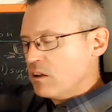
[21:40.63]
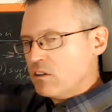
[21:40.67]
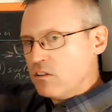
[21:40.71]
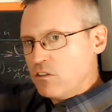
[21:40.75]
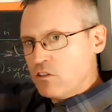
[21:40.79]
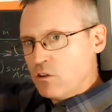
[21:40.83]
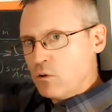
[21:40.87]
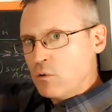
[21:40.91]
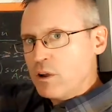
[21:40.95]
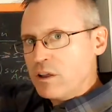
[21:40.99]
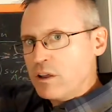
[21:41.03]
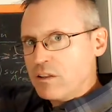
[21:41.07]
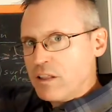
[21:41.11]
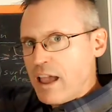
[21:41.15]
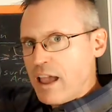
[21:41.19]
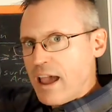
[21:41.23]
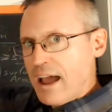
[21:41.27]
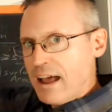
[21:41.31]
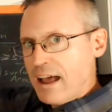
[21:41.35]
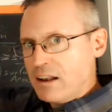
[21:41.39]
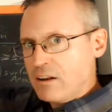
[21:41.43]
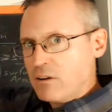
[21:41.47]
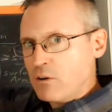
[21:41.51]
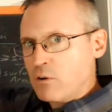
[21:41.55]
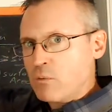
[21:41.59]
doing
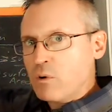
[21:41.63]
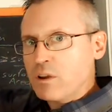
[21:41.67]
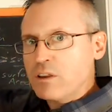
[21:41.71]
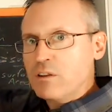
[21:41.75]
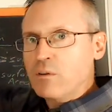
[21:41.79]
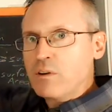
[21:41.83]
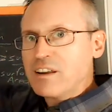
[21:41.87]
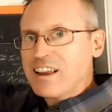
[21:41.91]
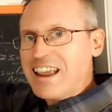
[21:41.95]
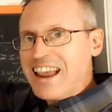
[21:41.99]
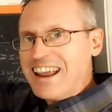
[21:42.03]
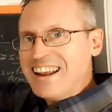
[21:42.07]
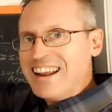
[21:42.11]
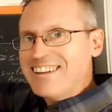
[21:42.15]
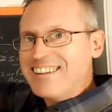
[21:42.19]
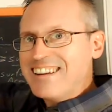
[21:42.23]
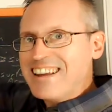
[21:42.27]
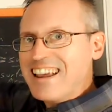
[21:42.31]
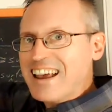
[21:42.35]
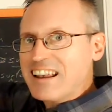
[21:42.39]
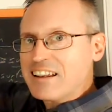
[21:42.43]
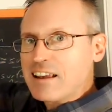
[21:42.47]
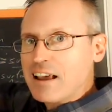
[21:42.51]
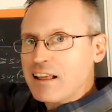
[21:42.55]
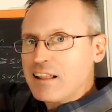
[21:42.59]
that, or when you engage
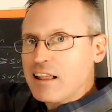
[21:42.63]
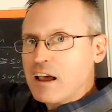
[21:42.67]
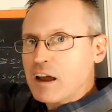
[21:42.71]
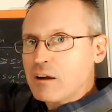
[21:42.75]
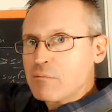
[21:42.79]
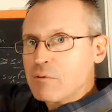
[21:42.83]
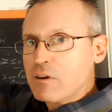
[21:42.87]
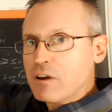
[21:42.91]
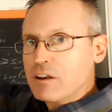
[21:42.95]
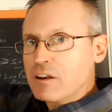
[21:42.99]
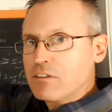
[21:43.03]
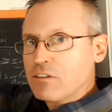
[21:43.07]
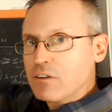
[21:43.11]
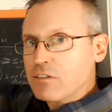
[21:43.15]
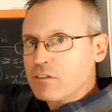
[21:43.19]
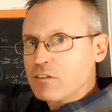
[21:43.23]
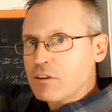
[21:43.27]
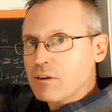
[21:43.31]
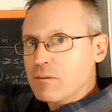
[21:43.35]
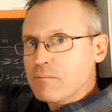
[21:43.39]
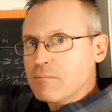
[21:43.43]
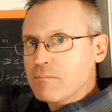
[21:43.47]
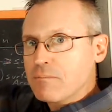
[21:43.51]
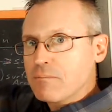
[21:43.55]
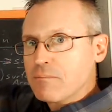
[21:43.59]
the anti-lock brake
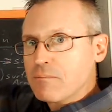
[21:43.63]
system,